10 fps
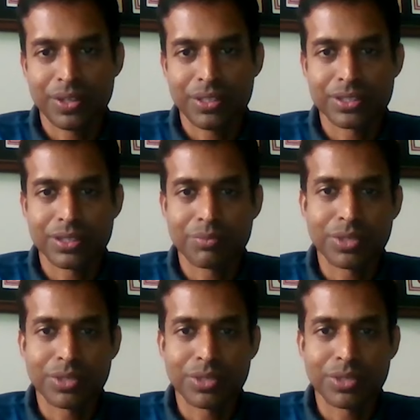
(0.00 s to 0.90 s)
is
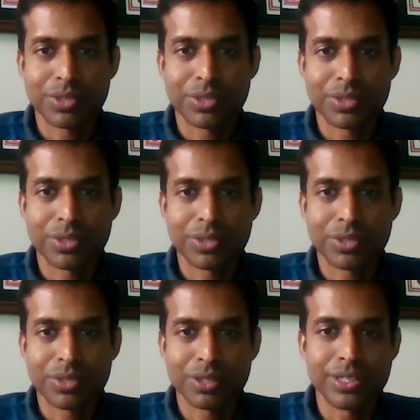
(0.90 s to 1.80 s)
something which gave
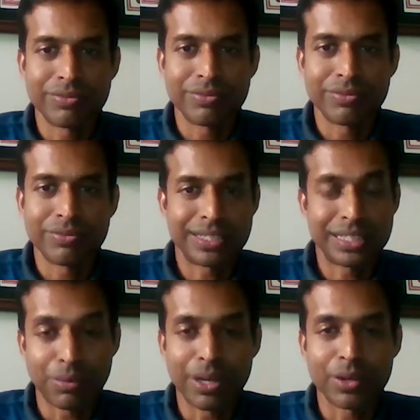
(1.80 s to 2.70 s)
a lot of
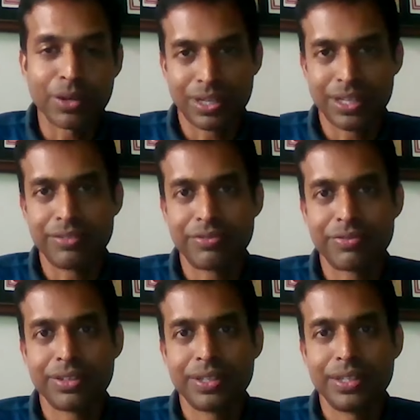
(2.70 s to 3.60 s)
clarity in my own
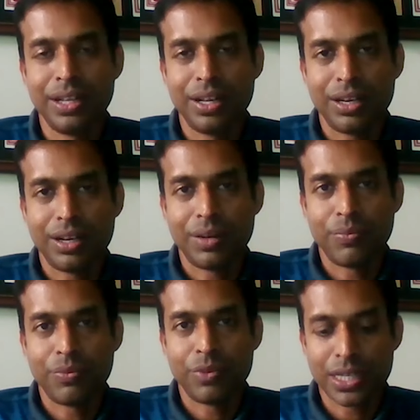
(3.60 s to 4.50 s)

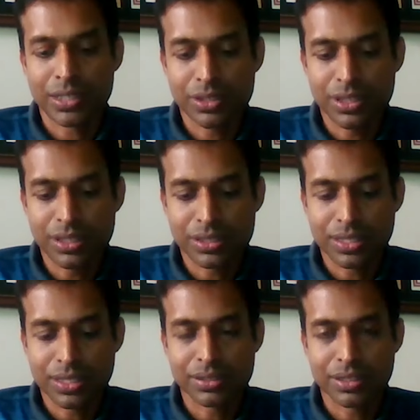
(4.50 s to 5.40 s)
life, which actually
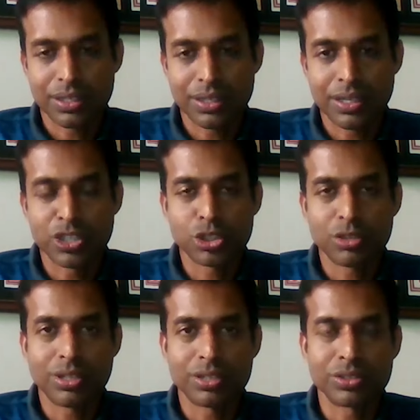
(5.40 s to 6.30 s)
says that a
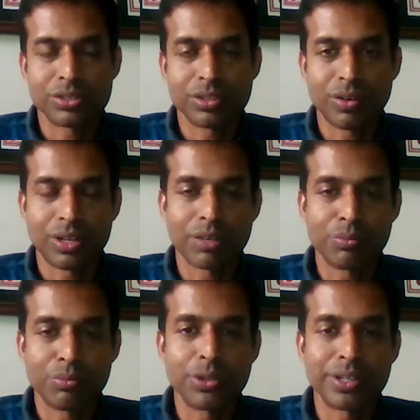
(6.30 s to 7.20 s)
nation does or a
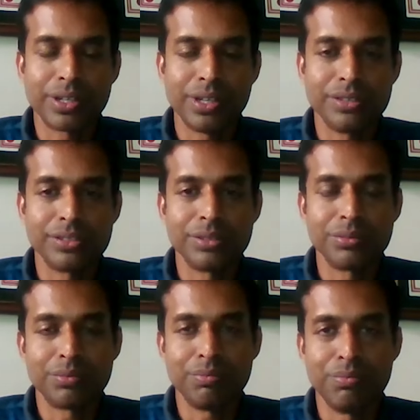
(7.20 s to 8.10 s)
community
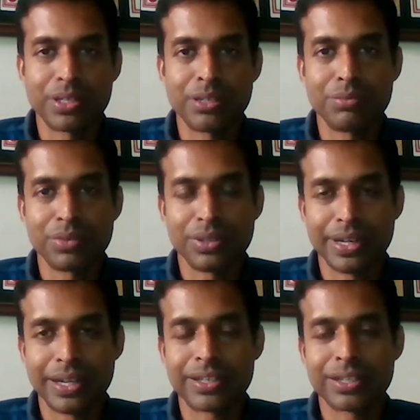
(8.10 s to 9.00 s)
doesn't
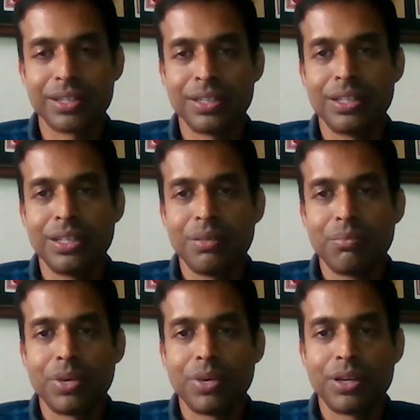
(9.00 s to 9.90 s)
create
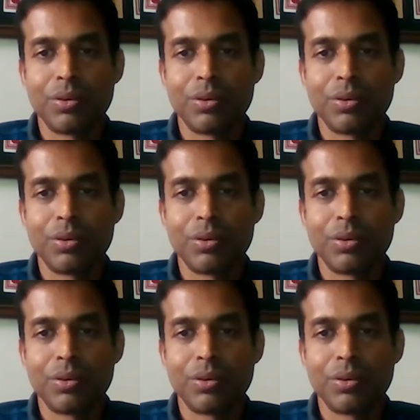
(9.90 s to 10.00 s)
by